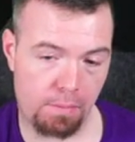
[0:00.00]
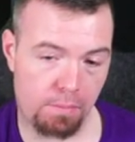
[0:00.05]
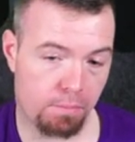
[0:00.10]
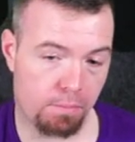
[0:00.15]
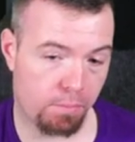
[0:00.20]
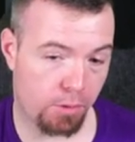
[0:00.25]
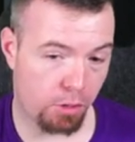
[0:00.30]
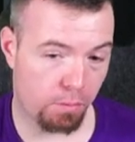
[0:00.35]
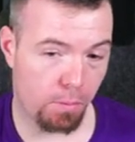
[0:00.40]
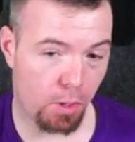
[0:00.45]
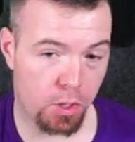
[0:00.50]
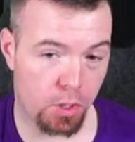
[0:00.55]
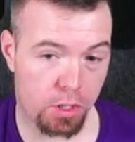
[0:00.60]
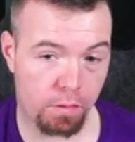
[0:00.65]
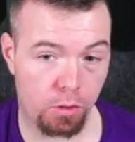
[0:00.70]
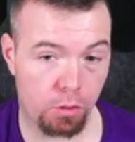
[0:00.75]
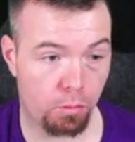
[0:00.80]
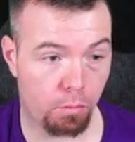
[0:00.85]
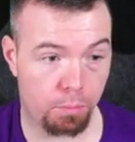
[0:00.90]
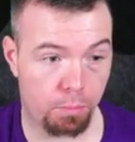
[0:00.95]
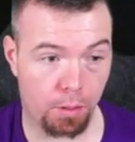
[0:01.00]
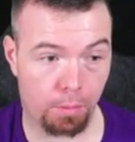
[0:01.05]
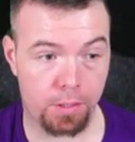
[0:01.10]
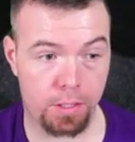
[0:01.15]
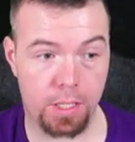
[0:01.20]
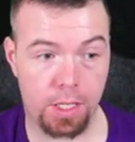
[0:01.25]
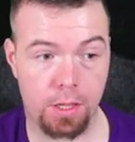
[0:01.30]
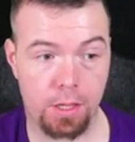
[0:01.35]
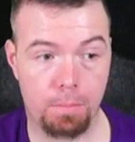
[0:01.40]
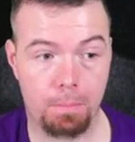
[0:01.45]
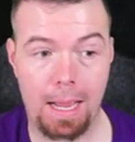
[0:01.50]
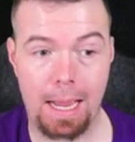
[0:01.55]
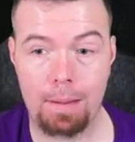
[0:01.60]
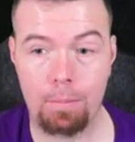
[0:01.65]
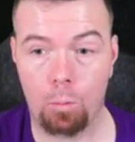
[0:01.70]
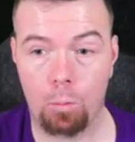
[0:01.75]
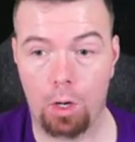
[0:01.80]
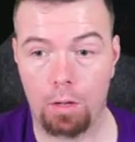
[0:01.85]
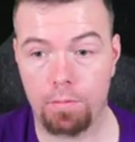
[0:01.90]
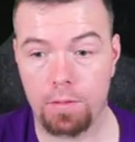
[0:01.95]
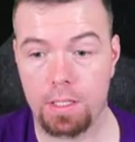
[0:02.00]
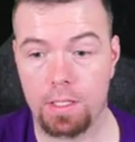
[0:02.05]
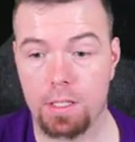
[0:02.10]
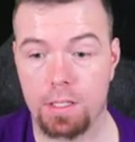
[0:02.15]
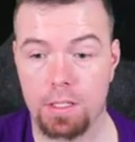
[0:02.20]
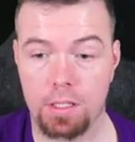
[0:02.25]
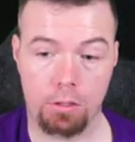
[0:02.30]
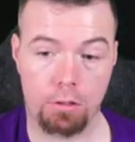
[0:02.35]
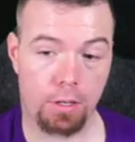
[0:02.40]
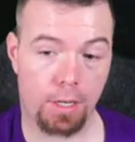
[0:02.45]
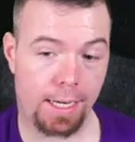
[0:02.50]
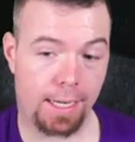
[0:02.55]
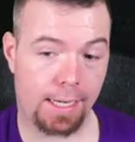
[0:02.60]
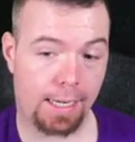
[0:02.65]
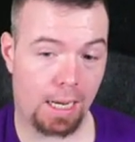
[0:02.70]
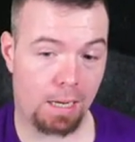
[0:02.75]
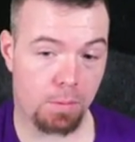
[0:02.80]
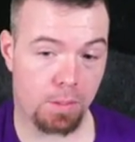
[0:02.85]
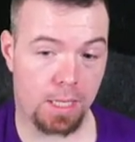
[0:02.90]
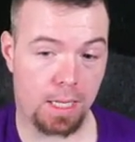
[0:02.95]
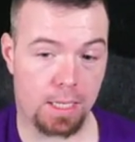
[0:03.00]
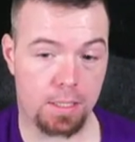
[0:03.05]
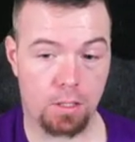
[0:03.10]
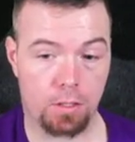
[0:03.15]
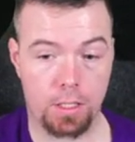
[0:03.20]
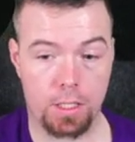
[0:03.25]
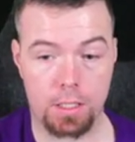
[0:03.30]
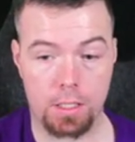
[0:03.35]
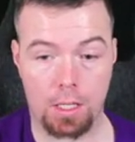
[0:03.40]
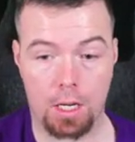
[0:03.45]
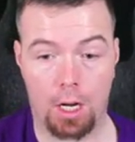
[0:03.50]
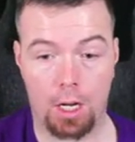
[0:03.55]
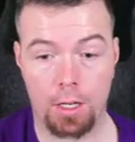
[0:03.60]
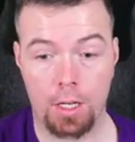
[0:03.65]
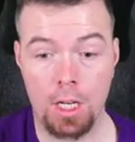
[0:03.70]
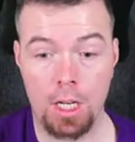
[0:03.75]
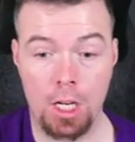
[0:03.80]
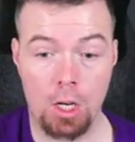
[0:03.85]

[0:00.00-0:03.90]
you most of you will probably seen the main one. This is your in-game stats on this card.